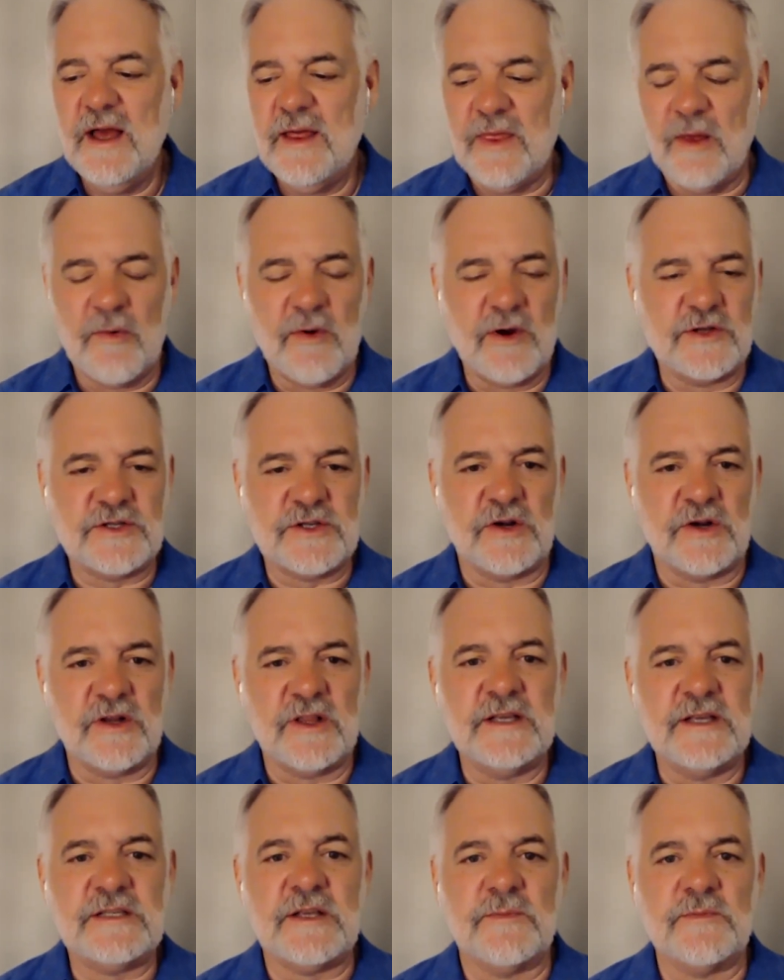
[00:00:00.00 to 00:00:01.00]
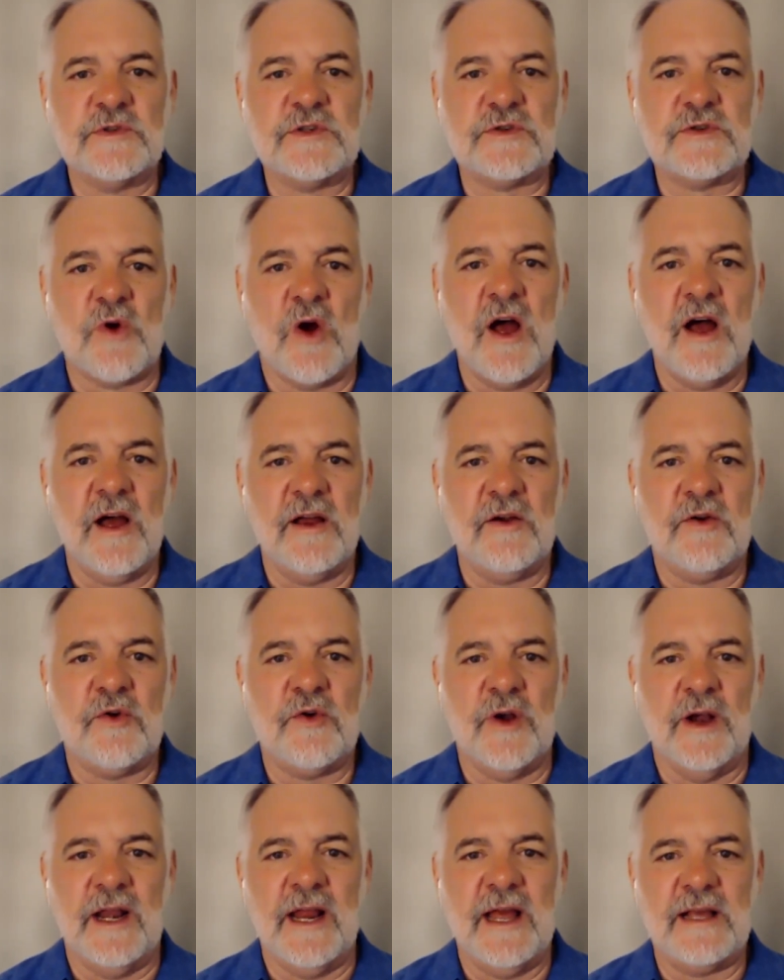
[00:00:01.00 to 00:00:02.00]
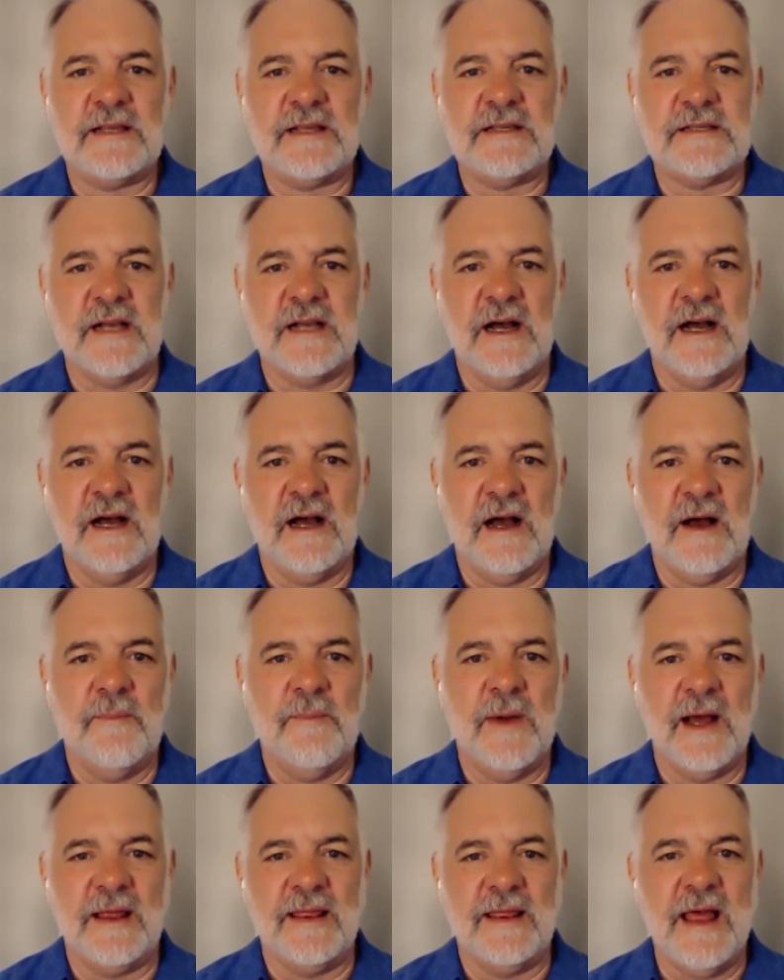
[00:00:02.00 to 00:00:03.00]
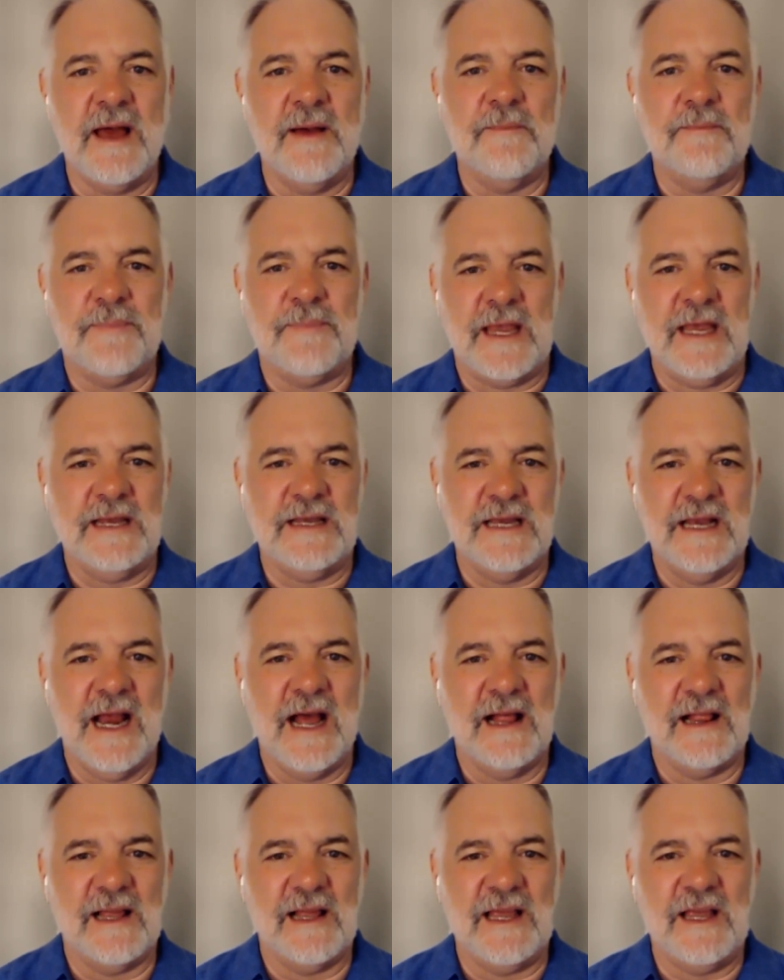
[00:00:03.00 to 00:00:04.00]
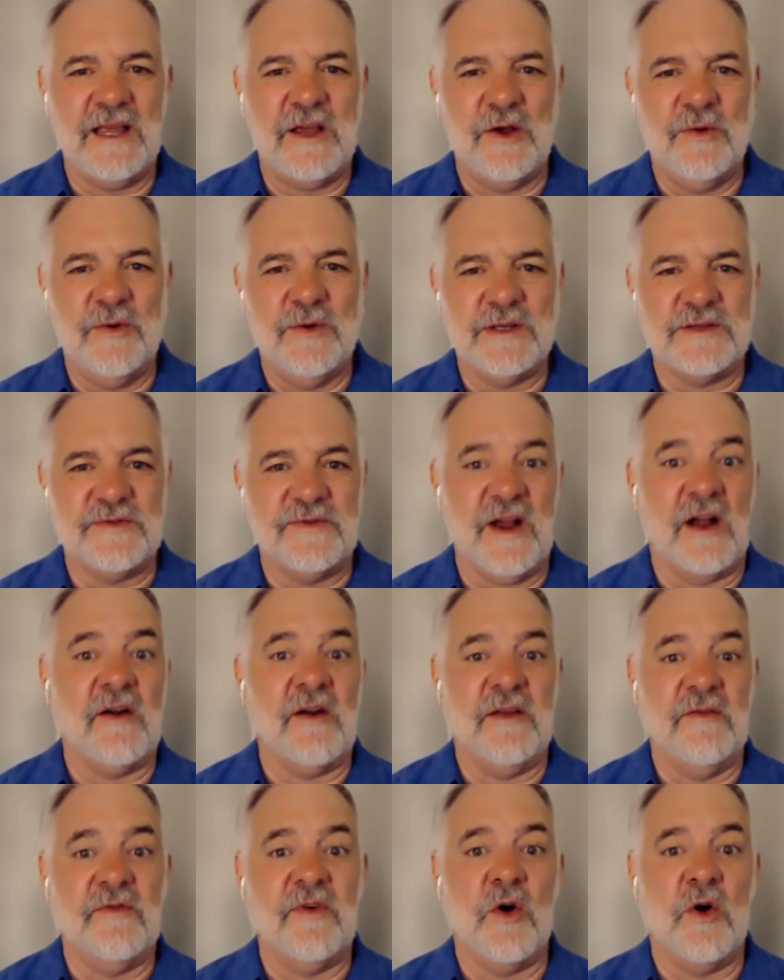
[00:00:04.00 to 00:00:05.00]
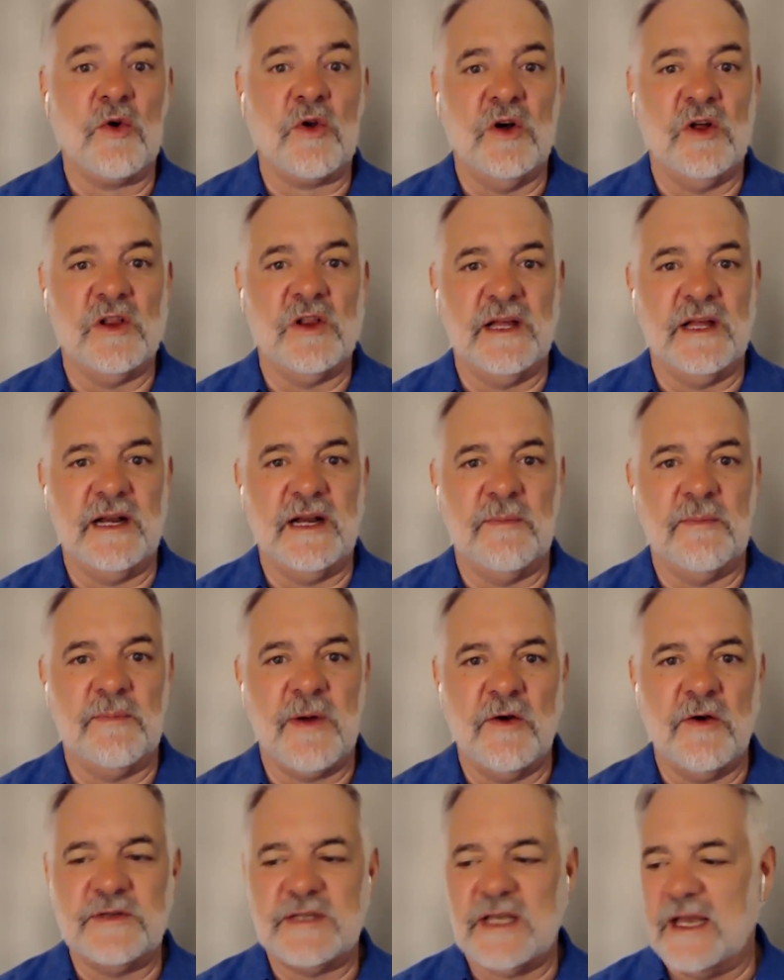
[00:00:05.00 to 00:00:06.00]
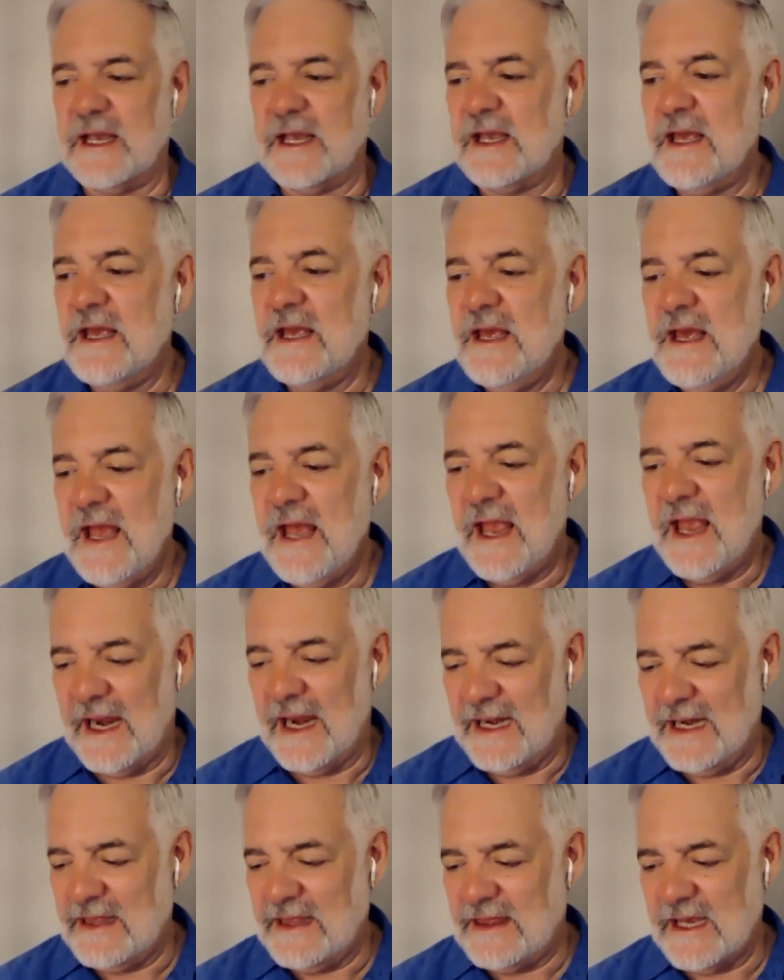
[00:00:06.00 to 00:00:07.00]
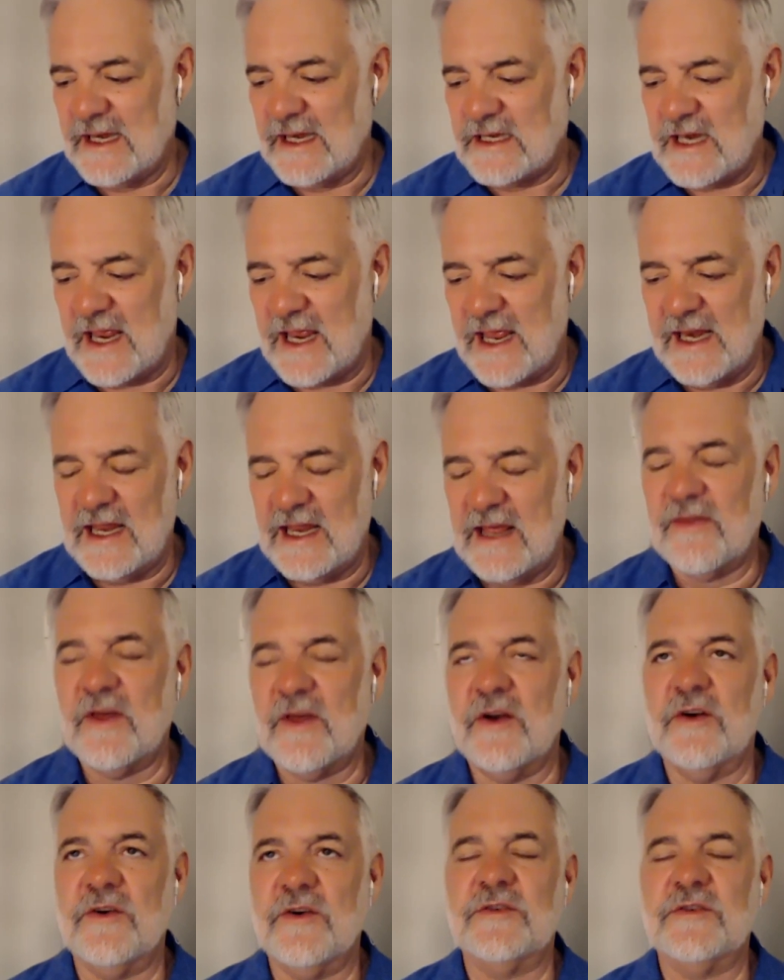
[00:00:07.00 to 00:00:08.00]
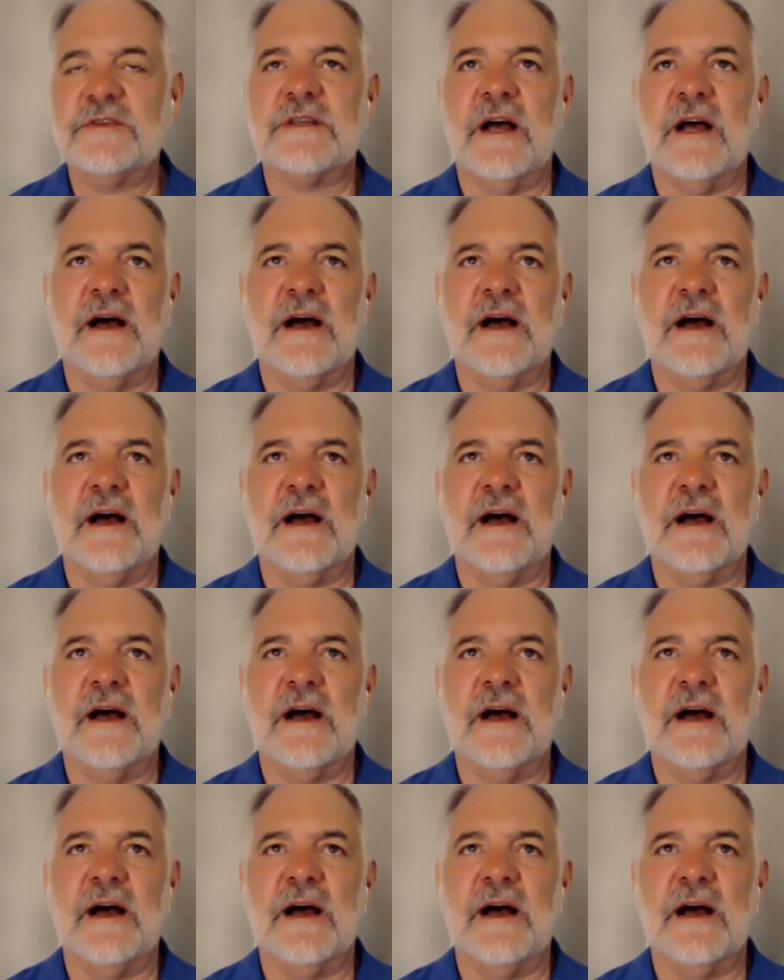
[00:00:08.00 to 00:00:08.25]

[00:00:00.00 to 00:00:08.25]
There were certainly some strong critics, among them Pete Dinelli, who was very vocal in opposing any of those